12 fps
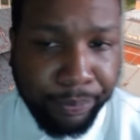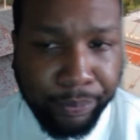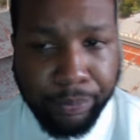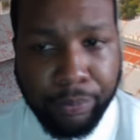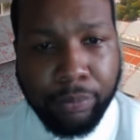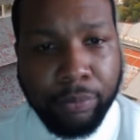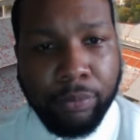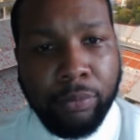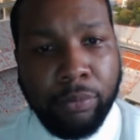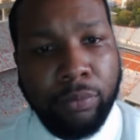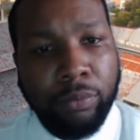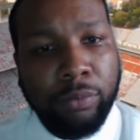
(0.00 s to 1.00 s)

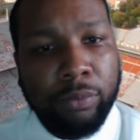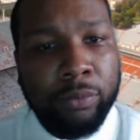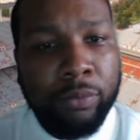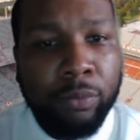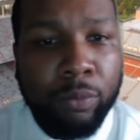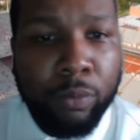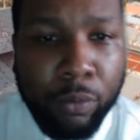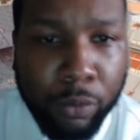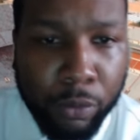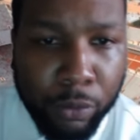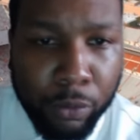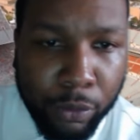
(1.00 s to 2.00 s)

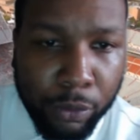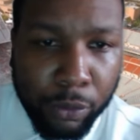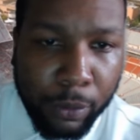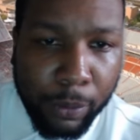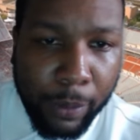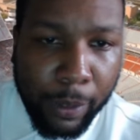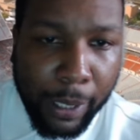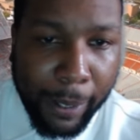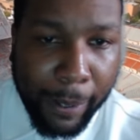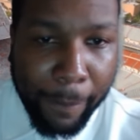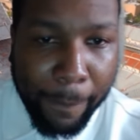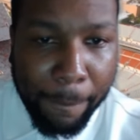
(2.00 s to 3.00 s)

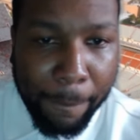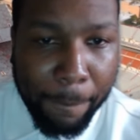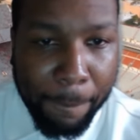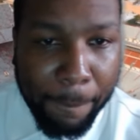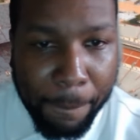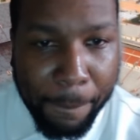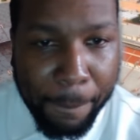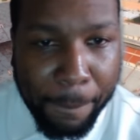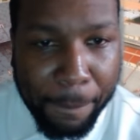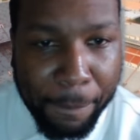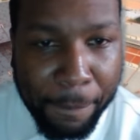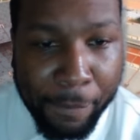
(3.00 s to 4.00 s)

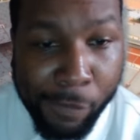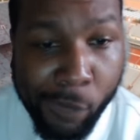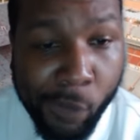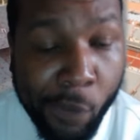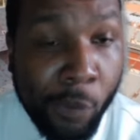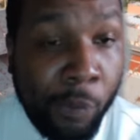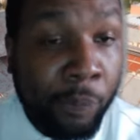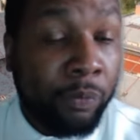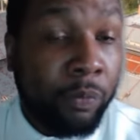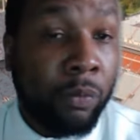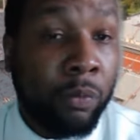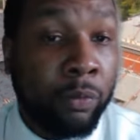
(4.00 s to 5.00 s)

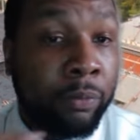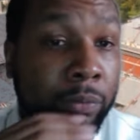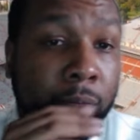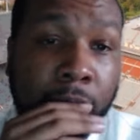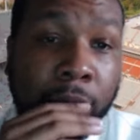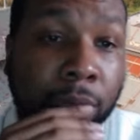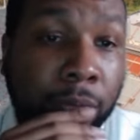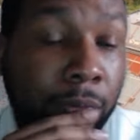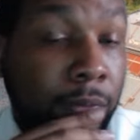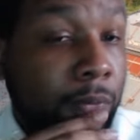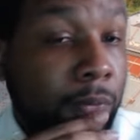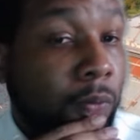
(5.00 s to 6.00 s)

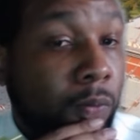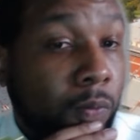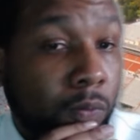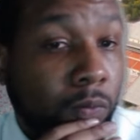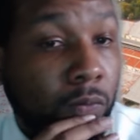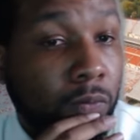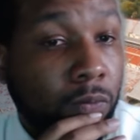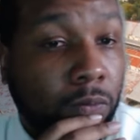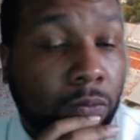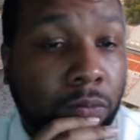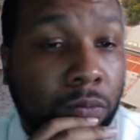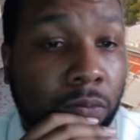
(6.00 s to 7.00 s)

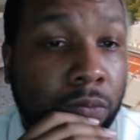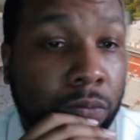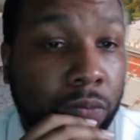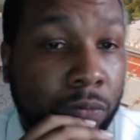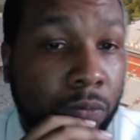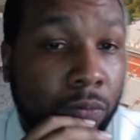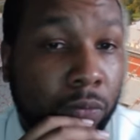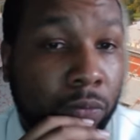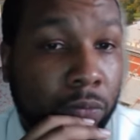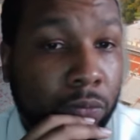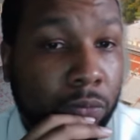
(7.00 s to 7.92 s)
This person isn't speaking.